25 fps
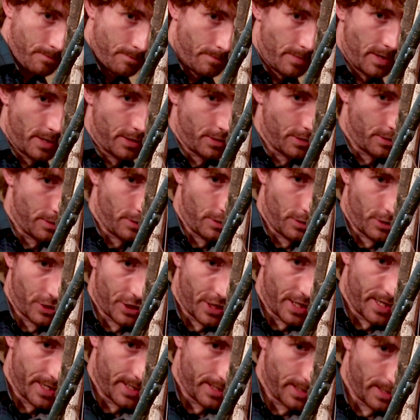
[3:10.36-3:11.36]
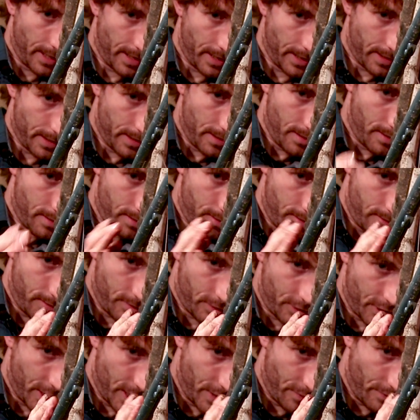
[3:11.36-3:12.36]
make sure your chain ring
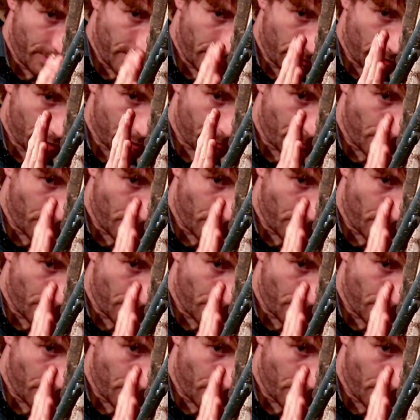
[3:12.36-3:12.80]
looks